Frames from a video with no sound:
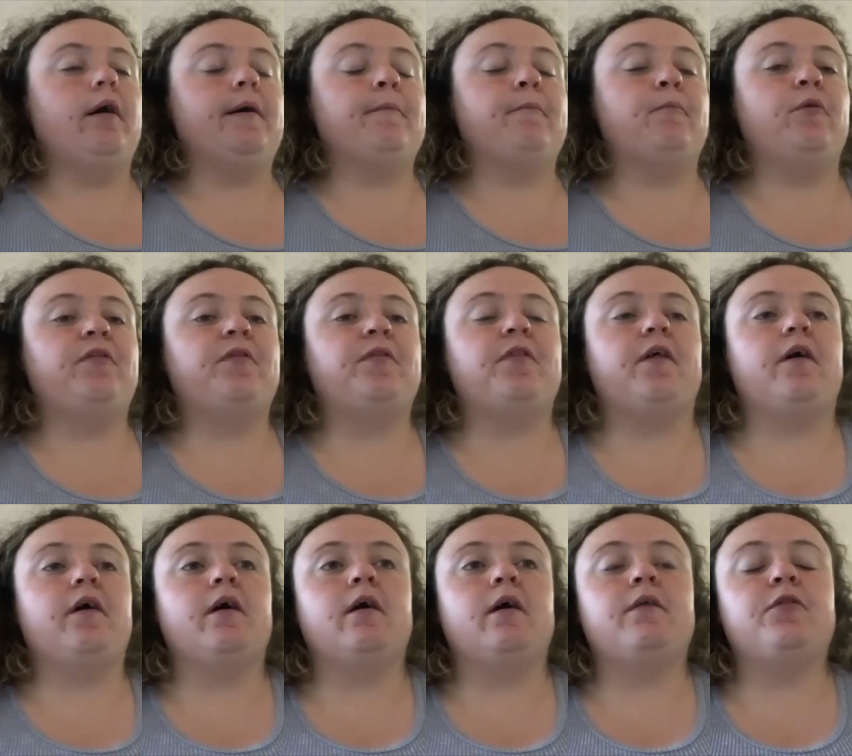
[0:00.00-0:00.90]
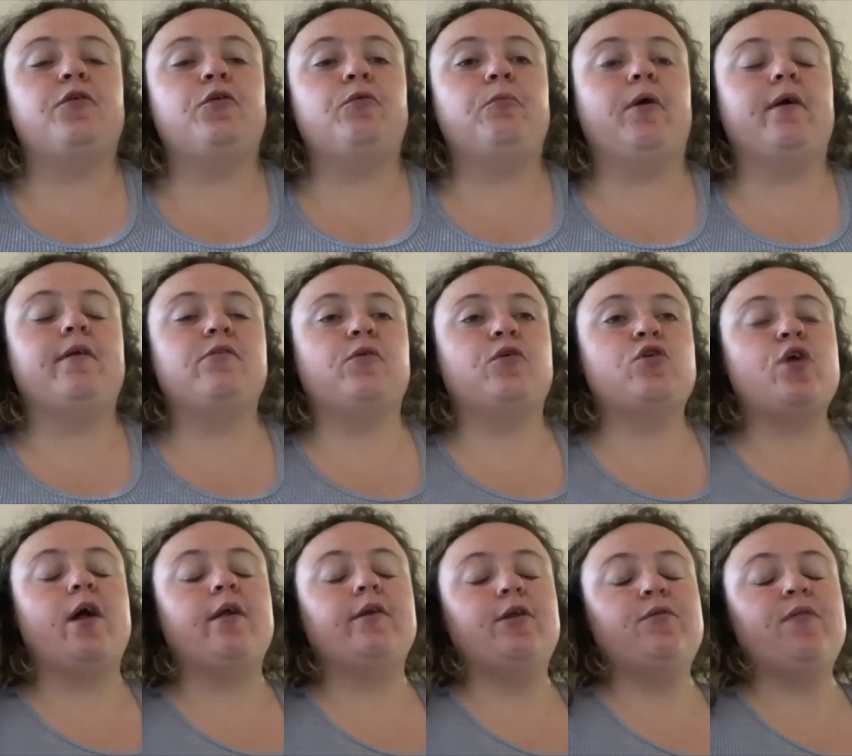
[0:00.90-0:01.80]
with the New Brunswick
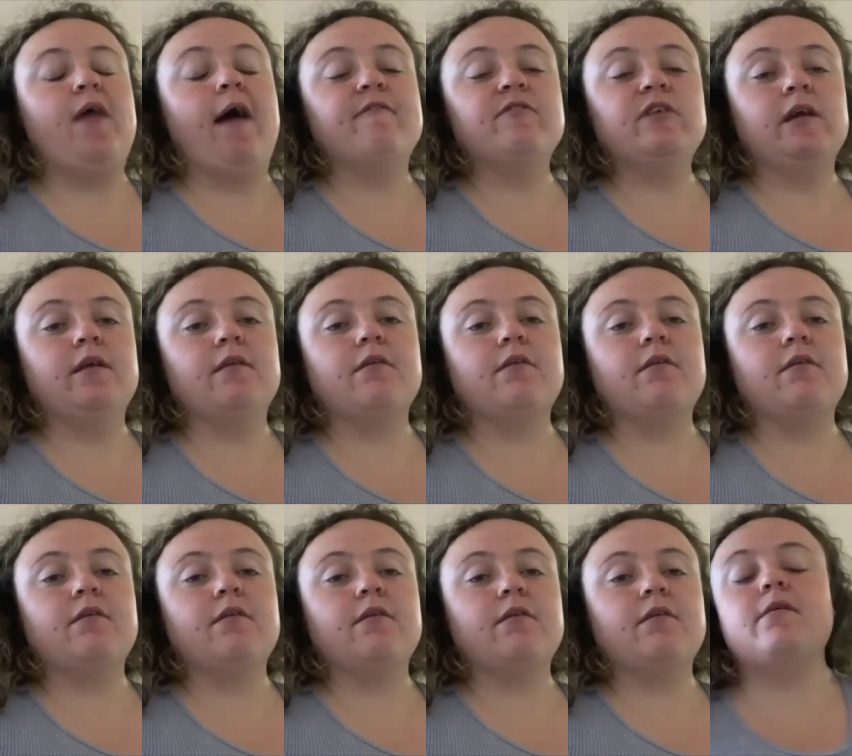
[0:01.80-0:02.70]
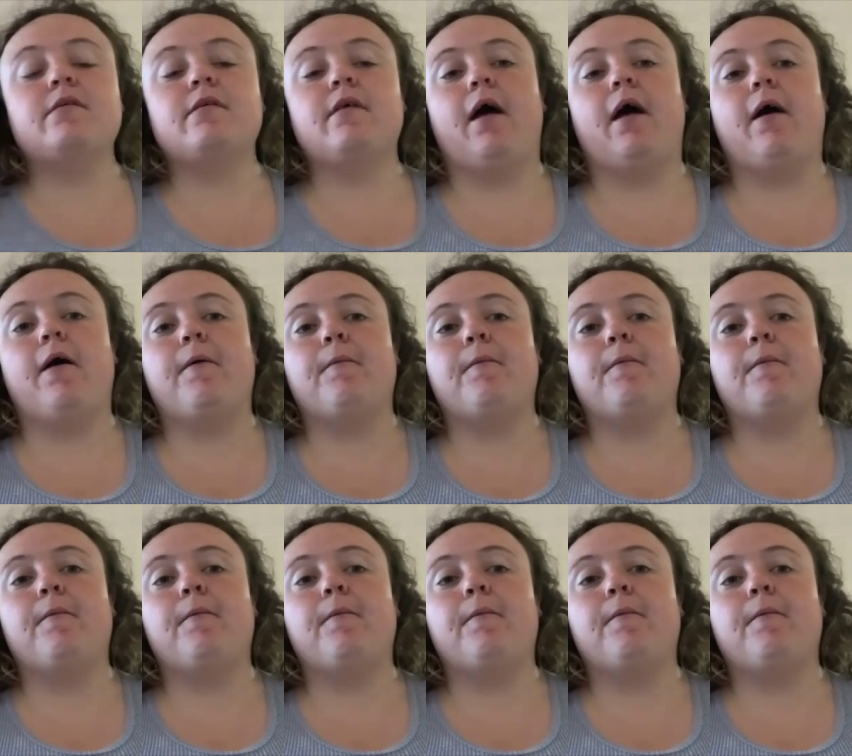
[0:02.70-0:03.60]
Child and Youth Advocates Office.
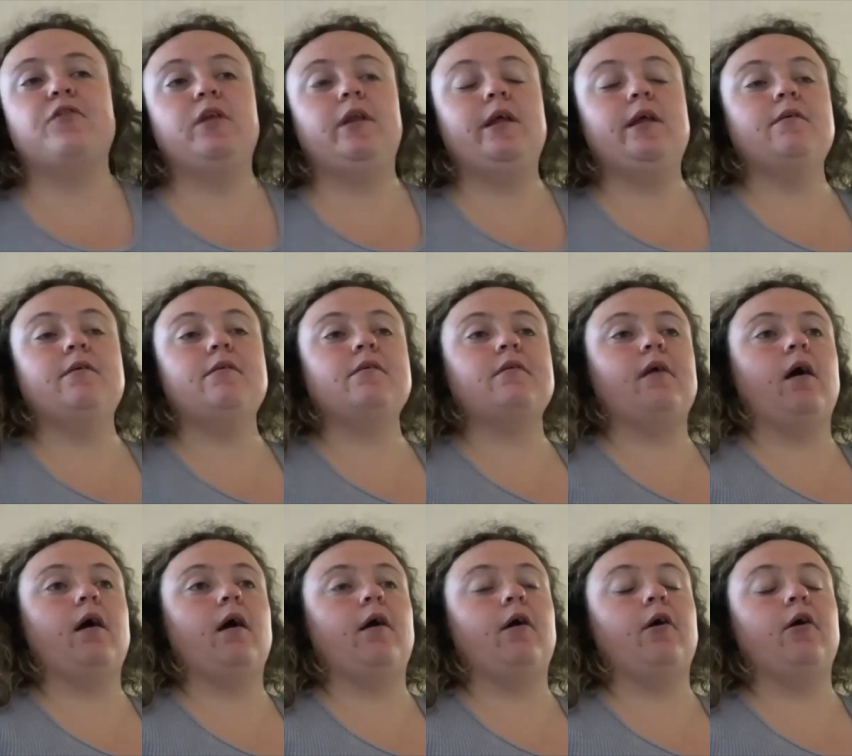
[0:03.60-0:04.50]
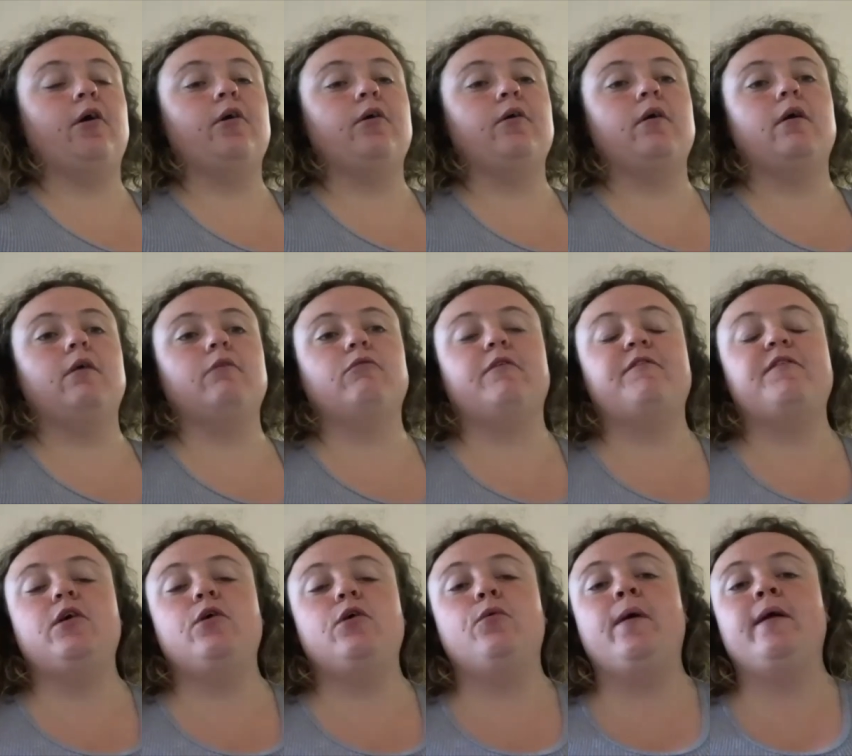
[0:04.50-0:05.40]
We just released our
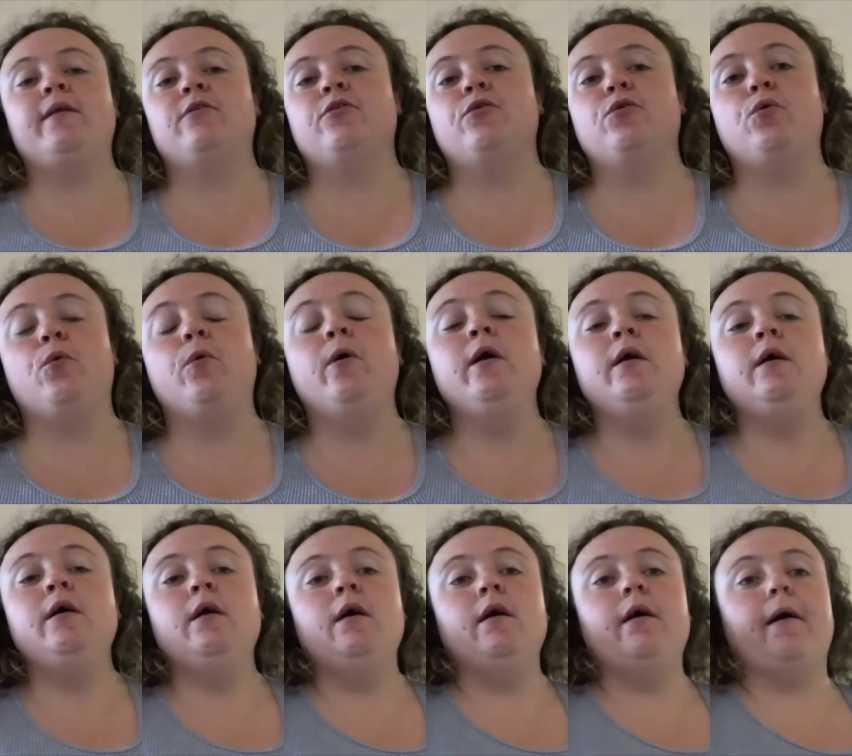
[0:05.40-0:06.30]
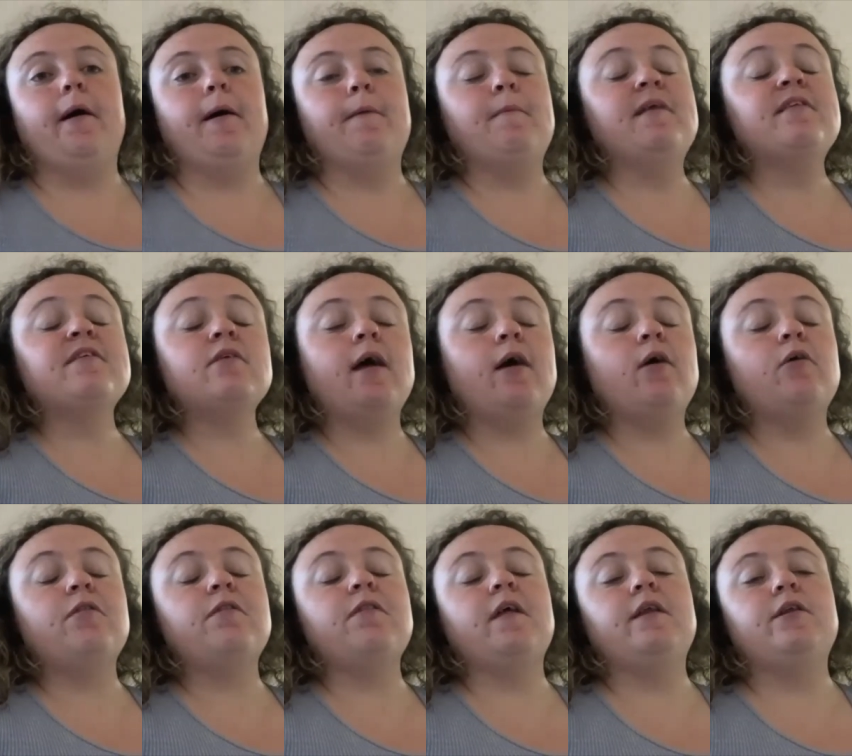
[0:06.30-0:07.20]
review into mental
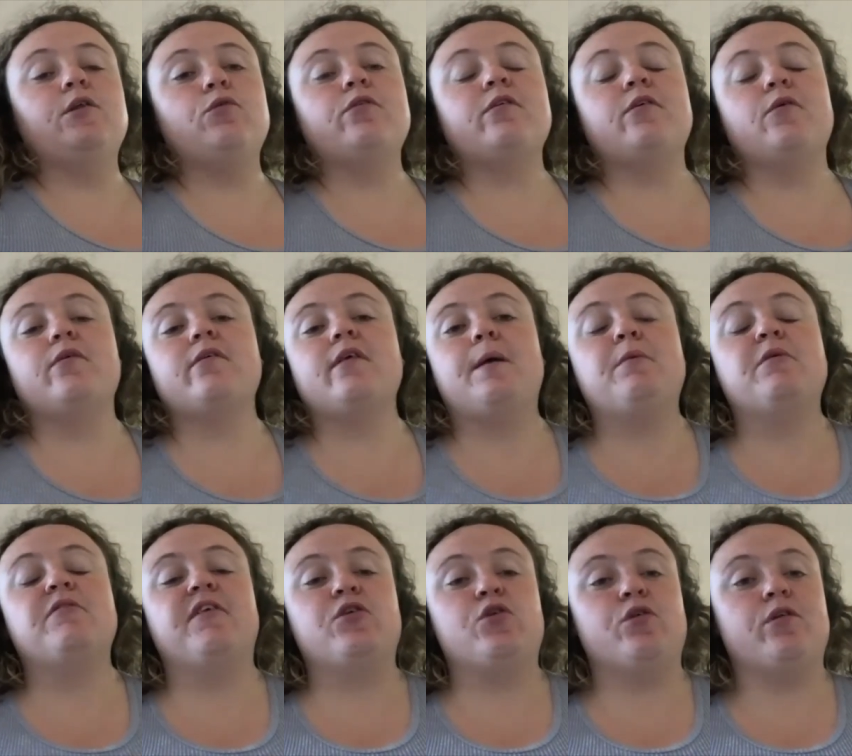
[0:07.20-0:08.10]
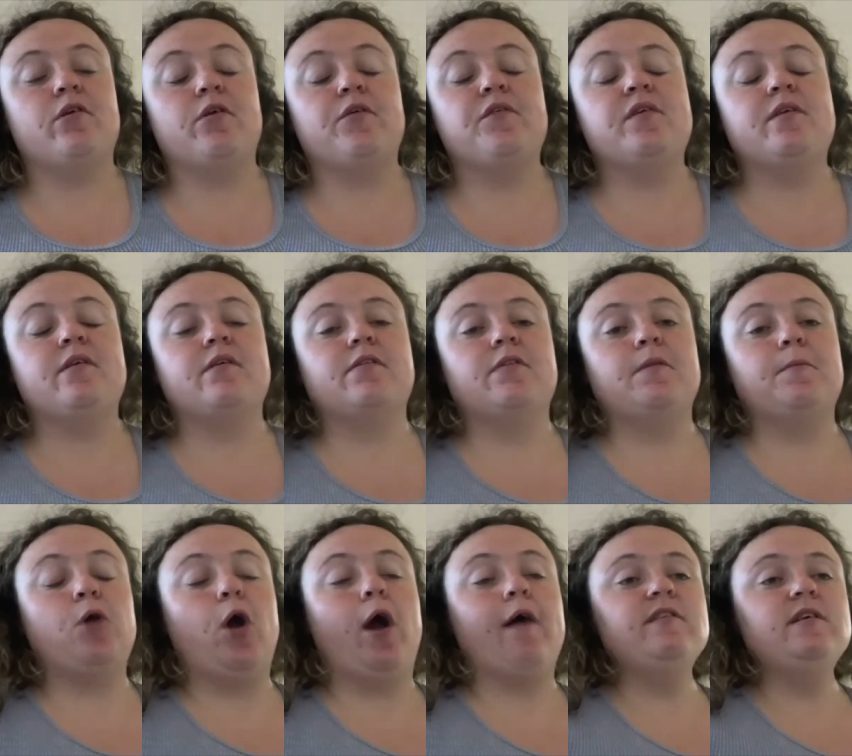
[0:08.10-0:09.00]
health and youth suicide prevention services in the
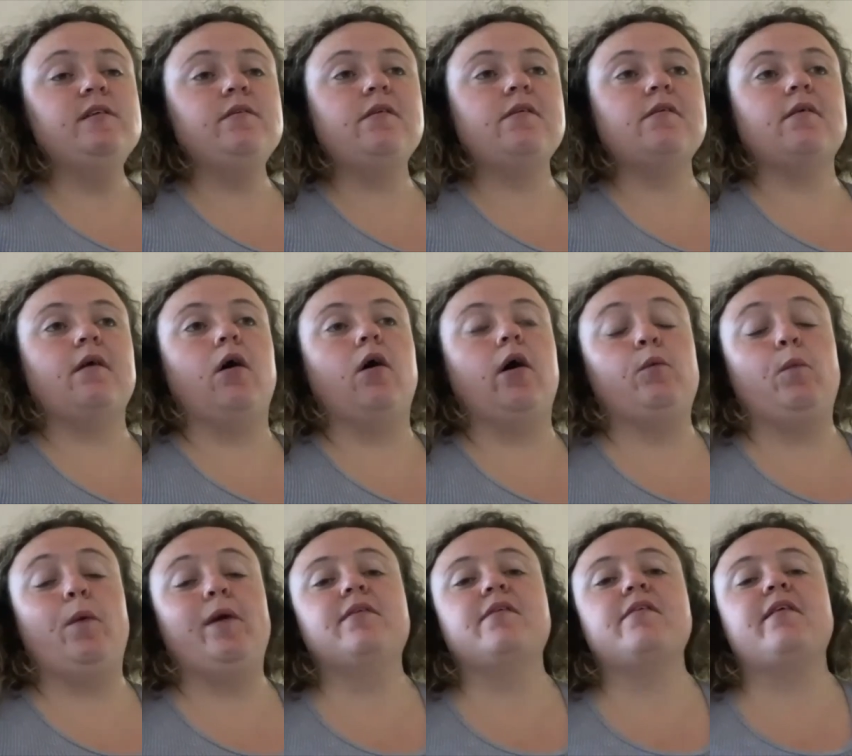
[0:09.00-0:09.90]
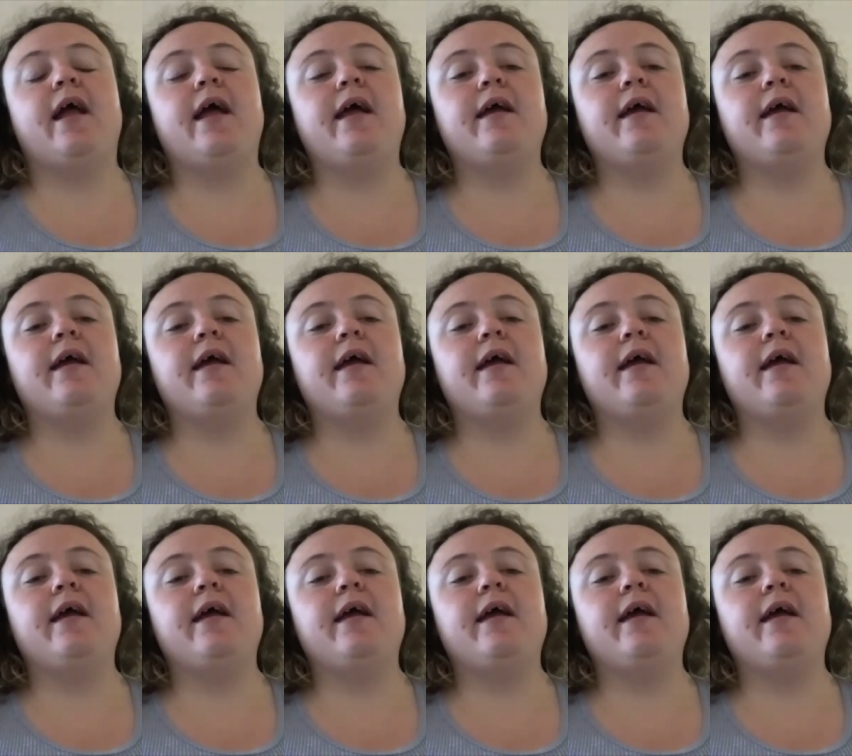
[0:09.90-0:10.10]
province on Wednesday,